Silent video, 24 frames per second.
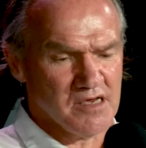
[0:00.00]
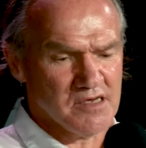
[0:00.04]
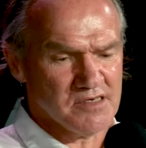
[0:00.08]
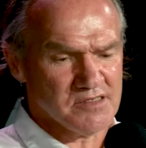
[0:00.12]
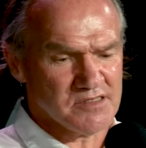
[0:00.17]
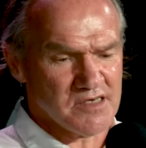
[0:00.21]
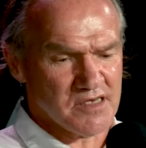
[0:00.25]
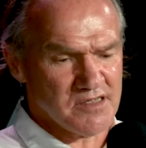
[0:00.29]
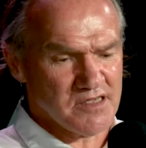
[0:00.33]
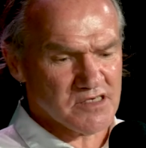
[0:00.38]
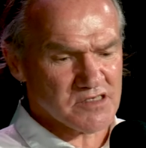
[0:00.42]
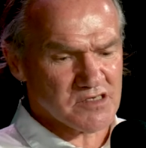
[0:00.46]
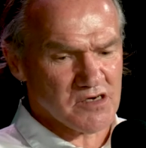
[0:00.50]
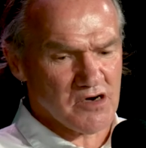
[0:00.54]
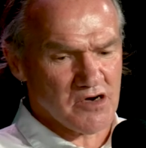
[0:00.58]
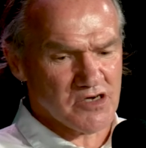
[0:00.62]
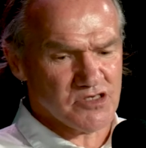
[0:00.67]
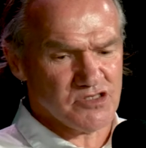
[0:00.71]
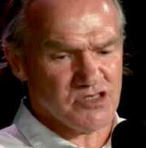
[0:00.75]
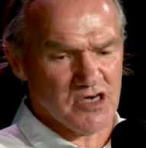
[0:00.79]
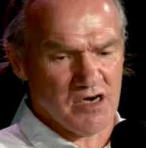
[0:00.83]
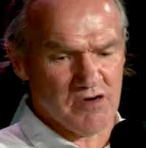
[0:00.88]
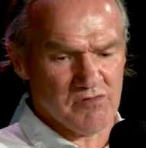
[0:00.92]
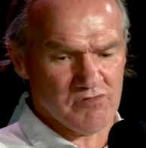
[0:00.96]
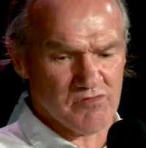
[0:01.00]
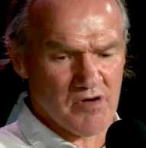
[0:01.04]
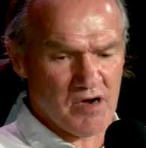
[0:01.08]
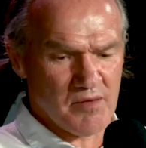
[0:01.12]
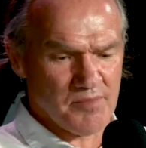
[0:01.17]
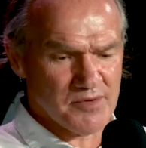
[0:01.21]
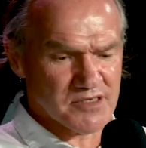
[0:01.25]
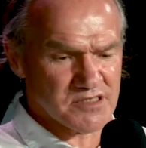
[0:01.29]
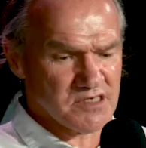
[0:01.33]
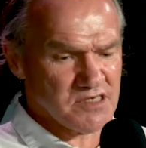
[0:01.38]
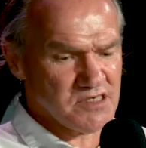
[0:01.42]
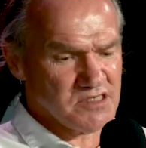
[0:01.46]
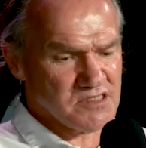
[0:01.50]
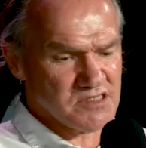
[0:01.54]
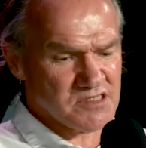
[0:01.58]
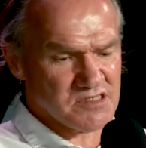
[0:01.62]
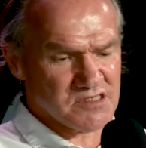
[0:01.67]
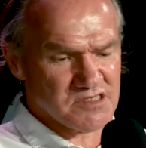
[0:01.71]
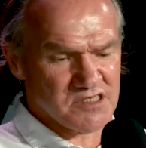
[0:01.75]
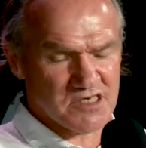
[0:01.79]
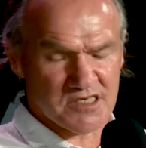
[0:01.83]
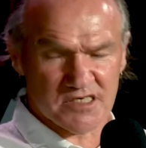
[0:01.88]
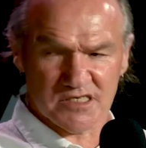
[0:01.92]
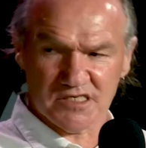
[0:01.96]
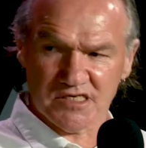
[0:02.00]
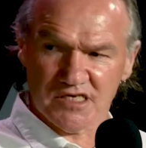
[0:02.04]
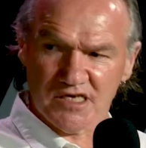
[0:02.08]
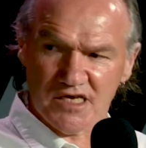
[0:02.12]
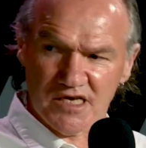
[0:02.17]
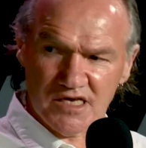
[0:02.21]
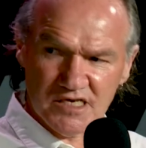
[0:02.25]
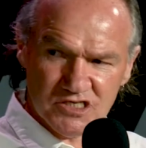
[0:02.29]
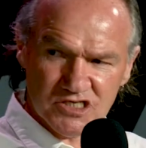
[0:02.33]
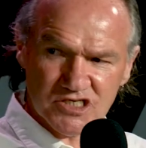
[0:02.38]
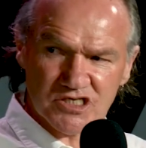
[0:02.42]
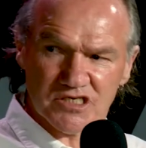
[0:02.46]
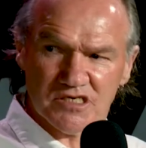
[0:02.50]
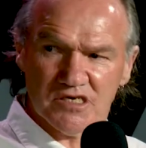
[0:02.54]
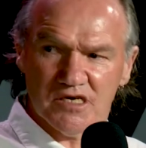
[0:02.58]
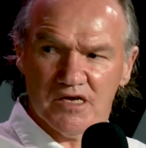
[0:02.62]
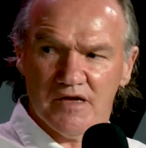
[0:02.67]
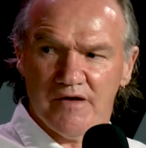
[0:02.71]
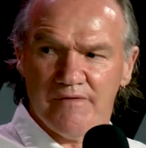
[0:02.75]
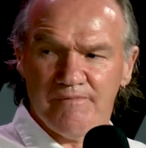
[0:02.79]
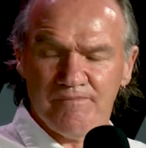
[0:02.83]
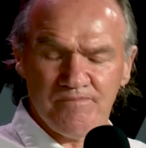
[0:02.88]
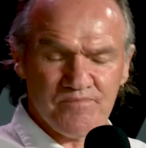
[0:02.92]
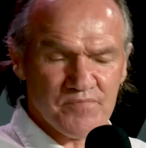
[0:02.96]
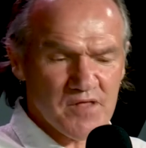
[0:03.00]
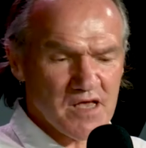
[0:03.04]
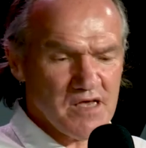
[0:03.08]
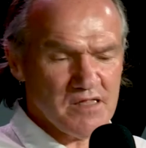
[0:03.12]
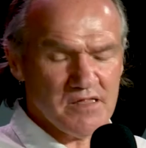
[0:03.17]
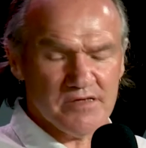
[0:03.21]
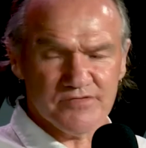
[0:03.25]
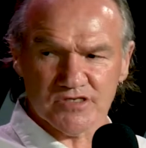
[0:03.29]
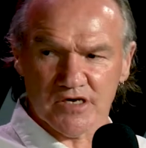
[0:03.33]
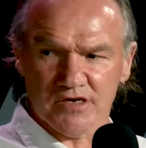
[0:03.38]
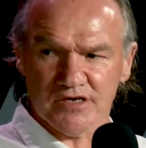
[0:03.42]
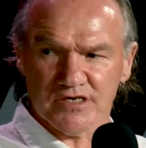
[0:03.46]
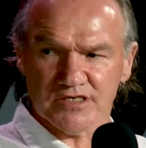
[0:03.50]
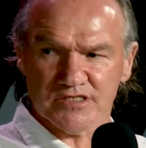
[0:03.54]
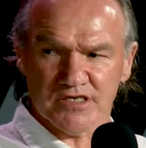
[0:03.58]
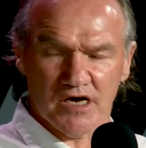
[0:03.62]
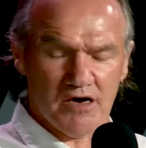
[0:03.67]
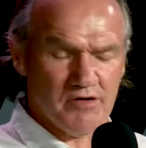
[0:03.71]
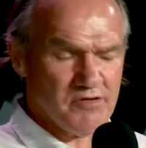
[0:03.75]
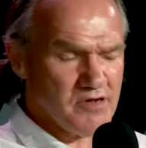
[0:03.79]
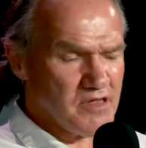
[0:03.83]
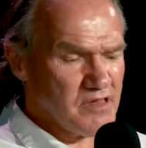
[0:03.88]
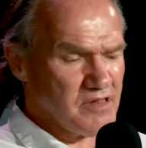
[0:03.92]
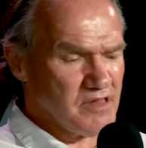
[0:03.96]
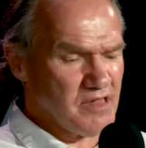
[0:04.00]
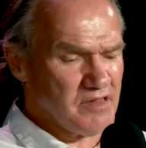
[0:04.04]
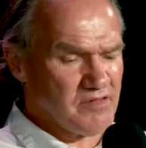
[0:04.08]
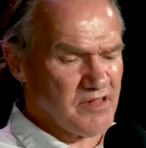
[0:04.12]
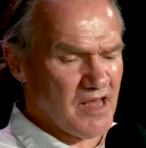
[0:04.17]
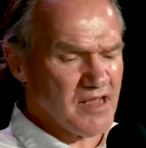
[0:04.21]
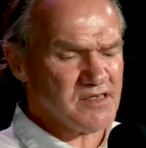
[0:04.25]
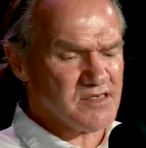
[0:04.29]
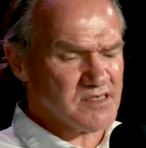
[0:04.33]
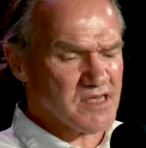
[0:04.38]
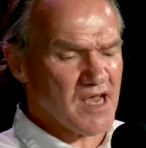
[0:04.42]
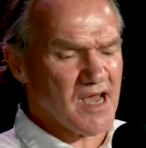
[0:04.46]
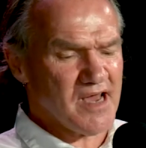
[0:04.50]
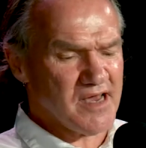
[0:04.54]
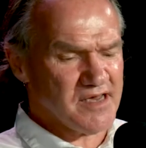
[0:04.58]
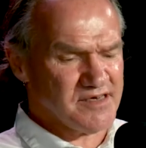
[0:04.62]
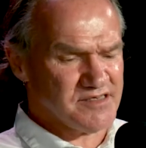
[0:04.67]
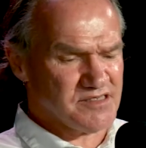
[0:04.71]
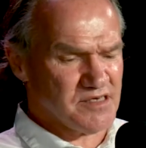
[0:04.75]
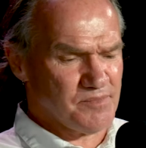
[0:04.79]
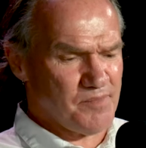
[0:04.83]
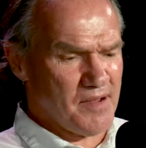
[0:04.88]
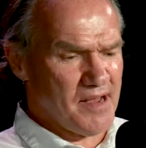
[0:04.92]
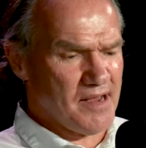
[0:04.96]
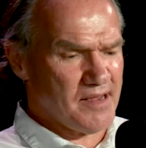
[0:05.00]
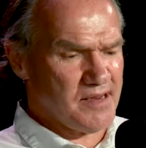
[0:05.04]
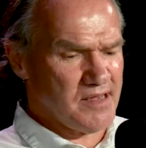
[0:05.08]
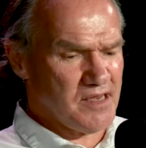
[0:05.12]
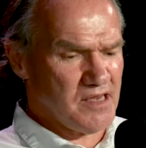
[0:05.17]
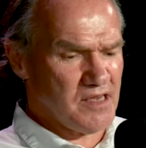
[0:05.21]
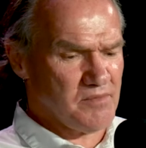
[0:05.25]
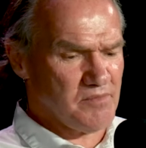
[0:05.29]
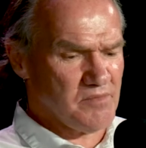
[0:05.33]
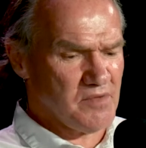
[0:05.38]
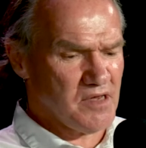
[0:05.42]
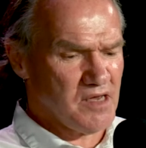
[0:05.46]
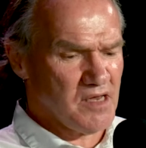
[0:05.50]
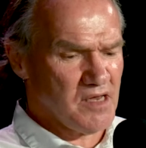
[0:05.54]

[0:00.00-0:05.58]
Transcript: So this guy, Joe Roberts, he's sixty-ish, he lives on his own, and that day is about him